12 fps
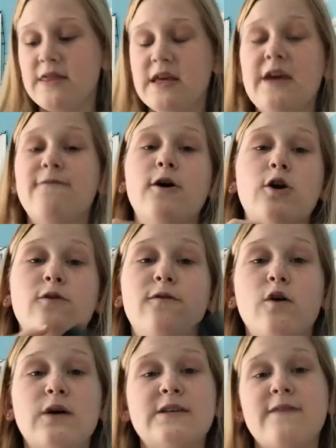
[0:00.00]
the Photo
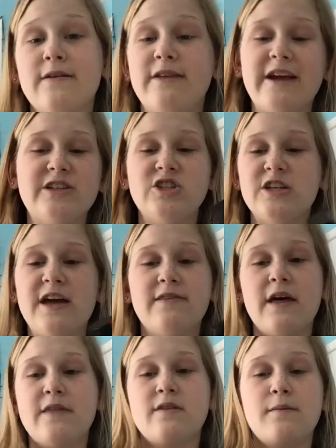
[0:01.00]
Focus foundation
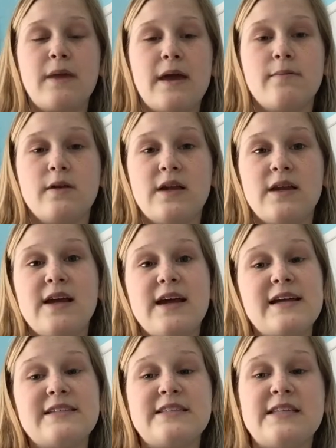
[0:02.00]
and then the Maybelline
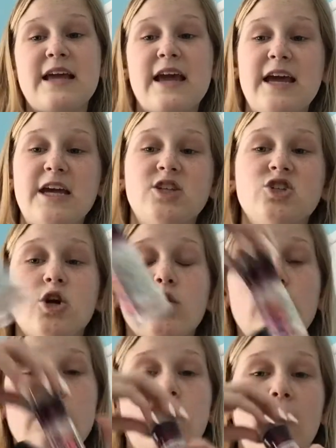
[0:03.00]
Instant Age
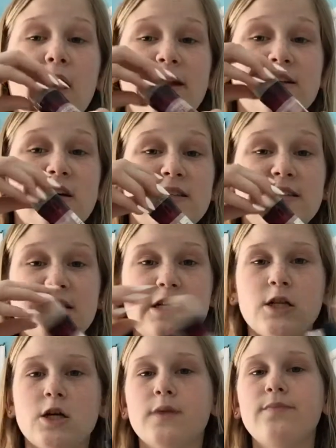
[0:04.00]
Rewind
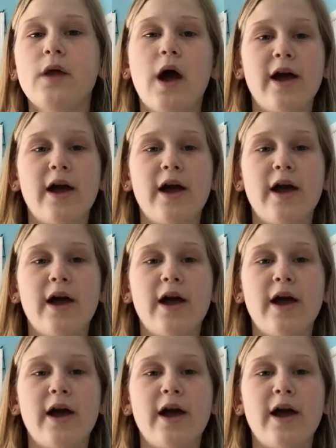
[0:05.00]
concealer.